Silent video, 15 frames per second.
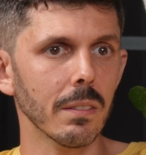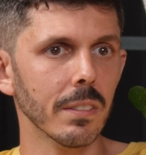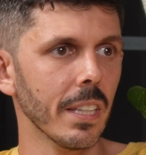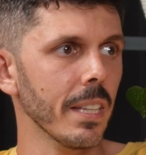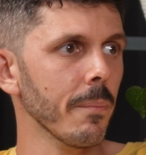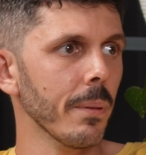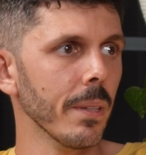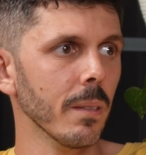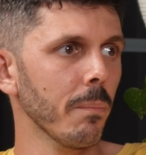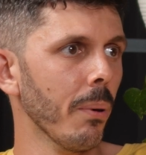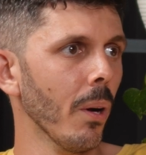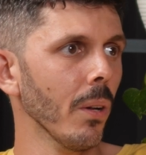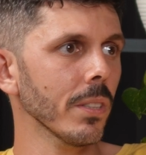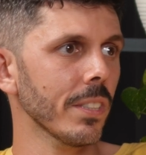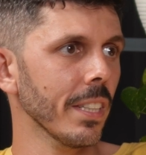keeping
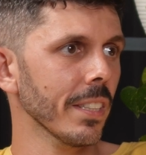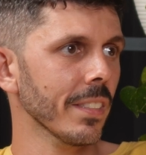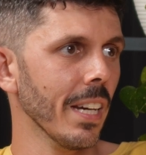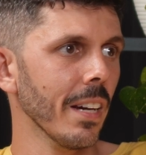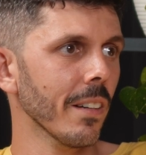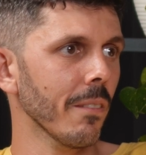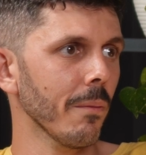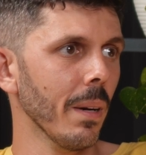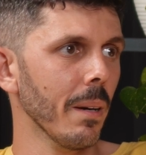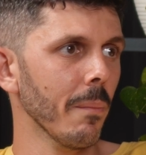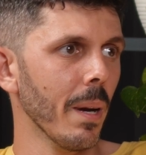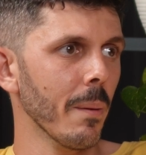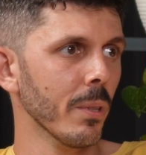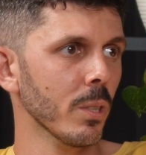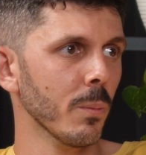politics out of
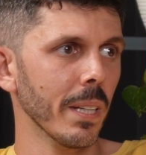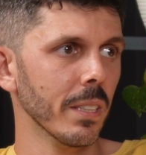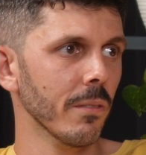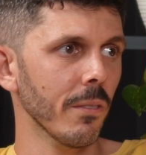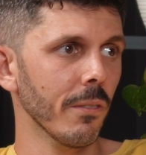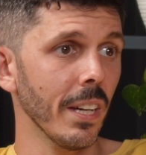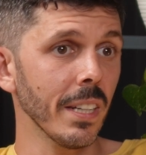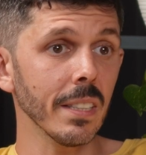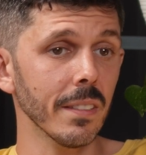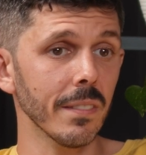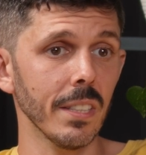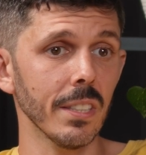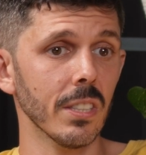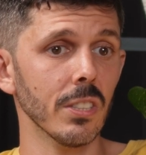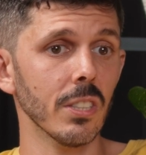my perspective of any of
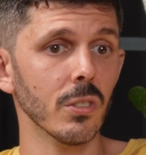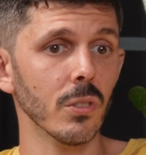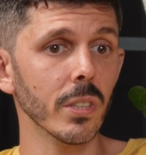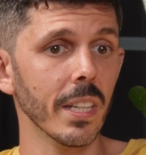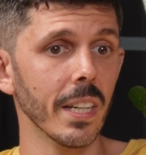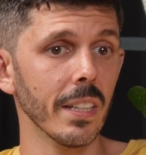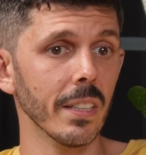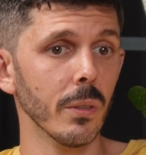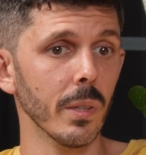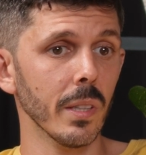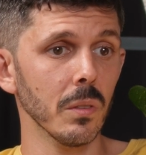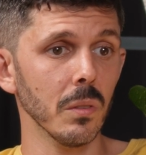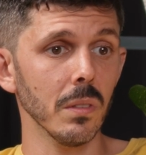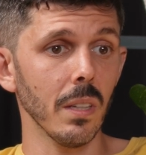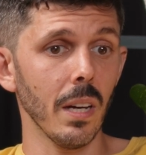this and just looking at it and going,
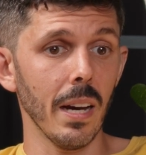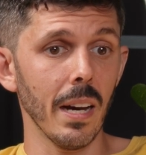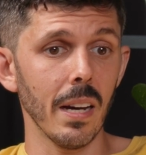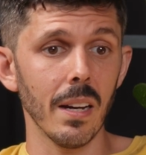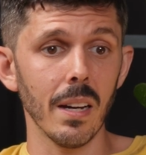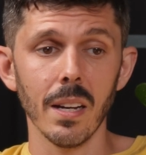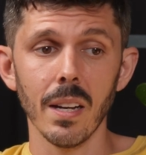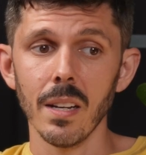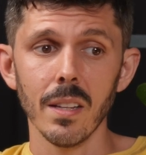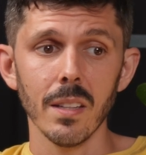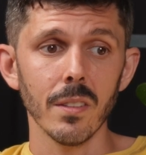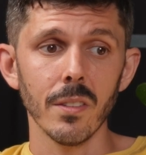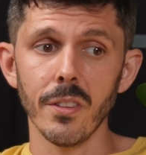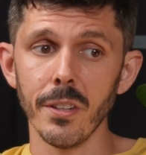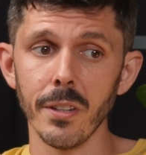
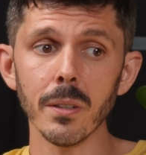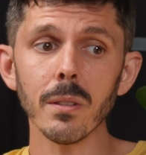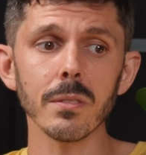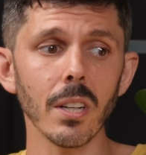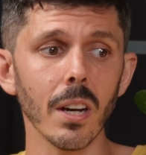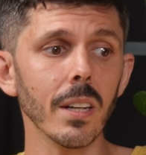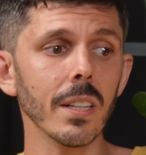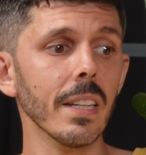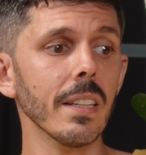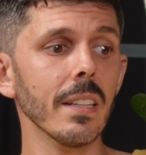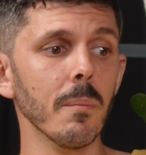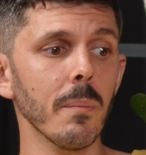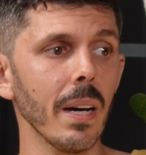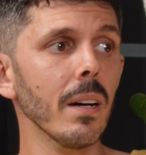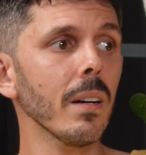they're talking
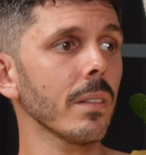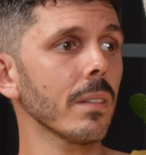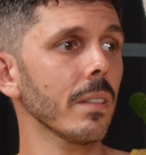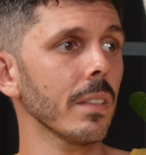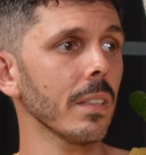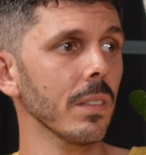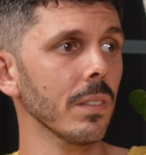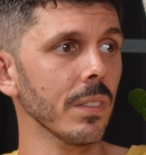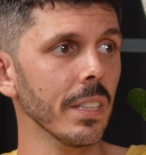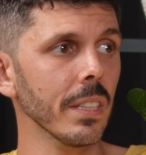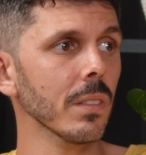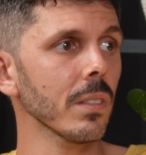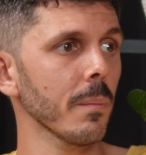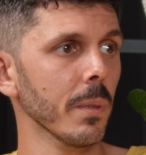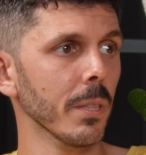about
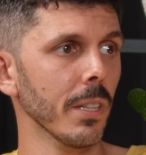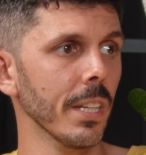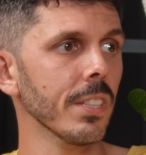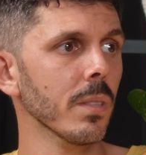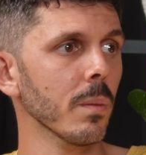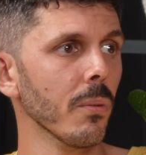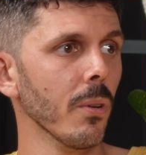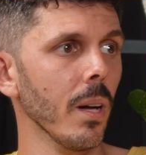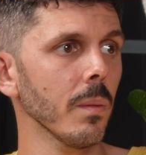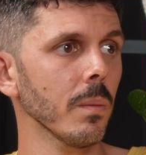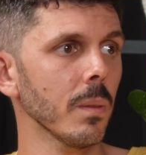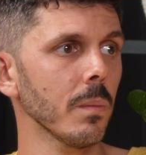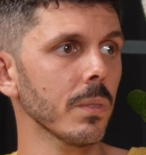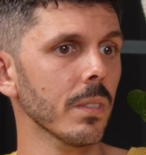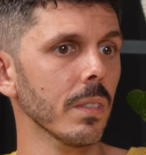illegal immigration
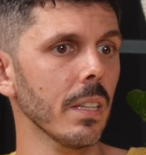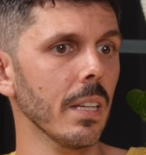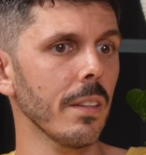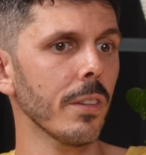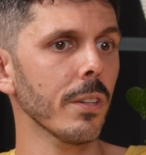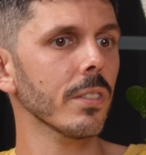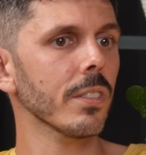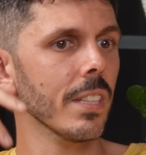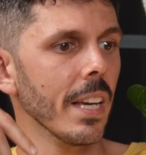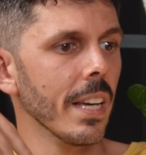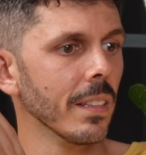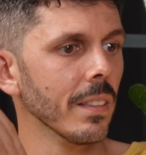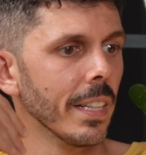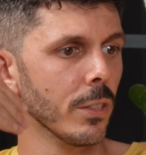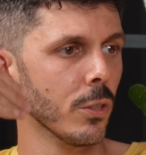problems. They're
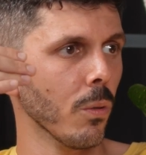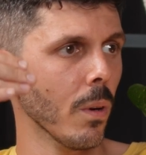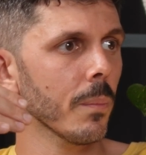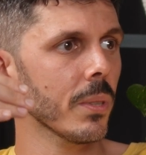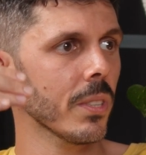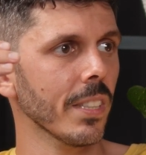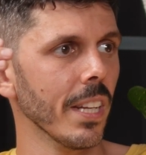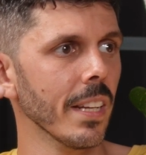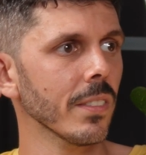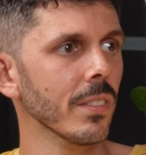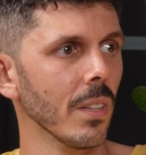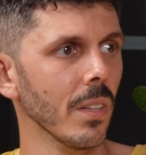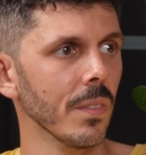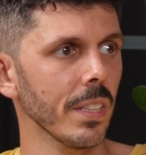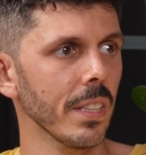saying like Trump's stance
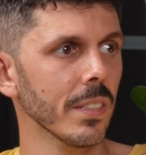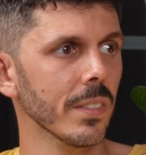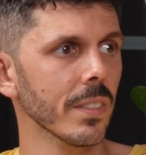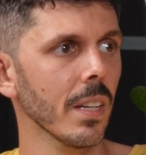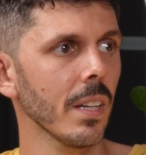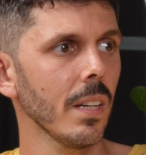on this